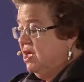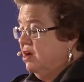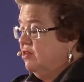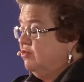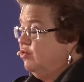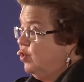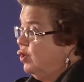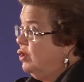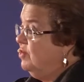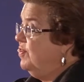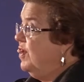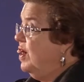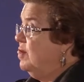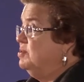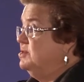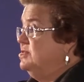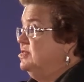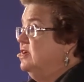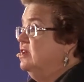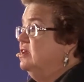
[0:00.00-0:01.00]

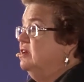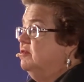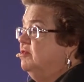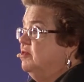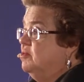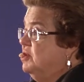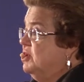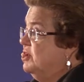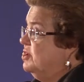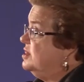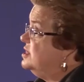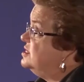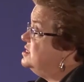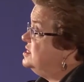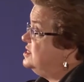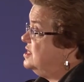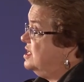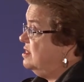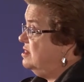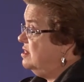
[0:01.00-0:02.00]
45% of Americans
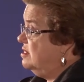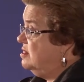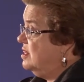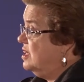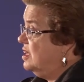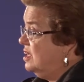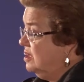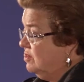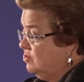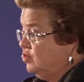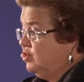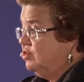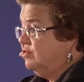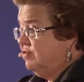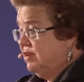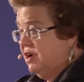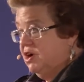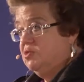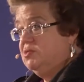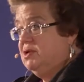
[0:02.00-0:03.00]
say that they give to an
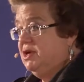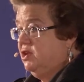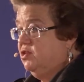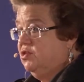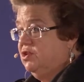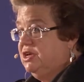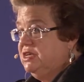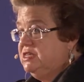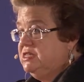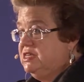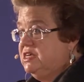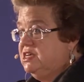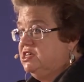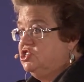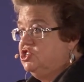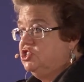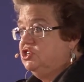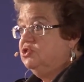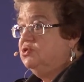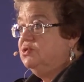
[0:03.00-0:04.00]
environmental
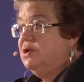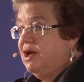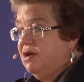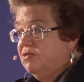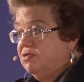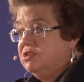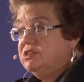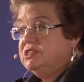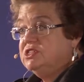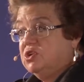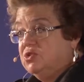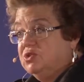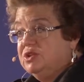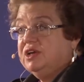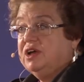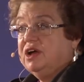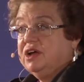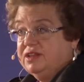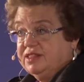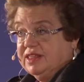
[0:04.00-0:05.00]
organization. Whoever is holding
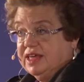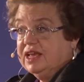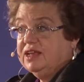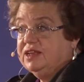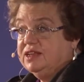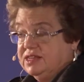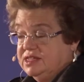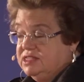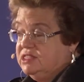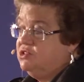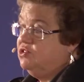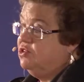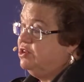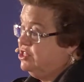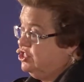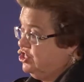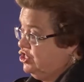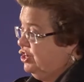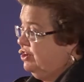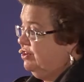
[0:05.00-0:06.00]
onto that list ought to
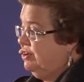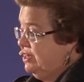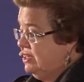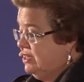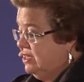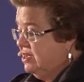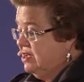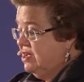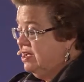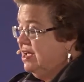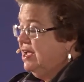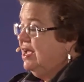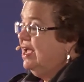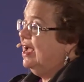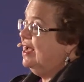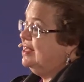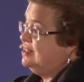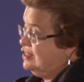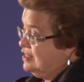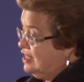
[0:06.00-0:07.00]
share it,
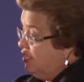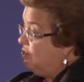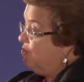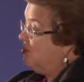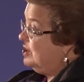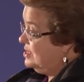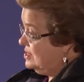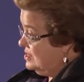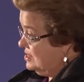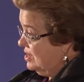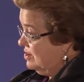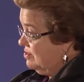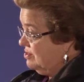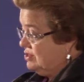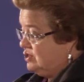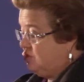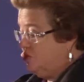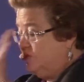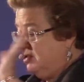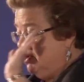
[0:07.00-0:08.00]
et cetera, et cetera.
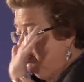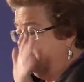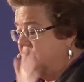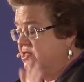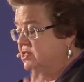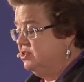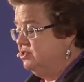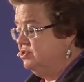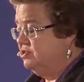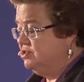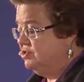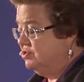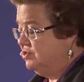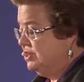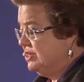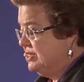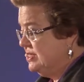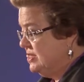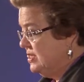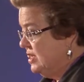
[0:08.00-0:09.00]
So Americans are
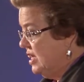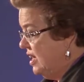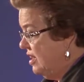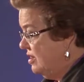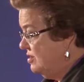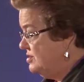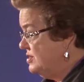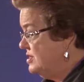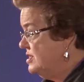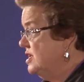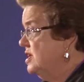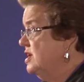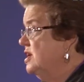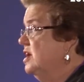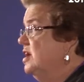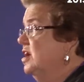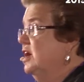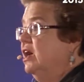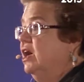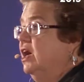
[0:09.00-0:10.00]
notorious liars.
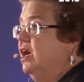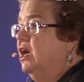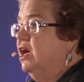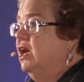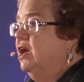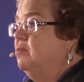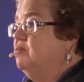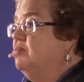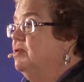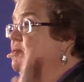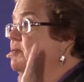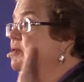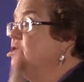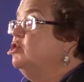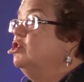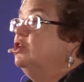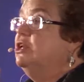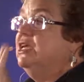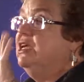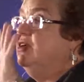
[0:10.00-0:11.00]
Uh, people
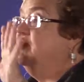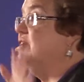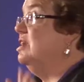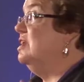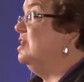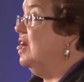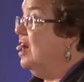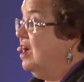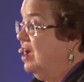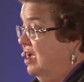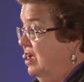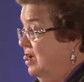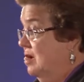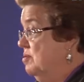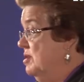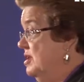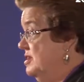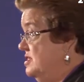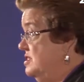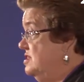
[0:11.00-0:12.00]
couldn't even lie
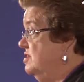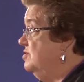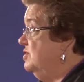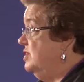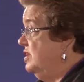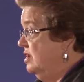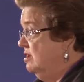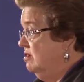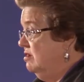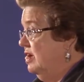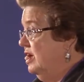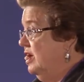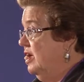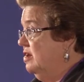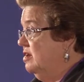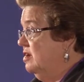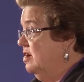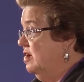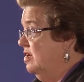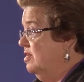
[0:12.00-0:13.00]
about civil legal
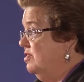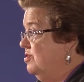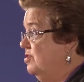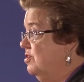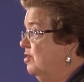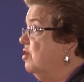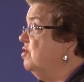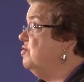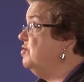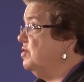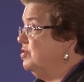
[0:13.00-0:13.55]
aid. Uh, over a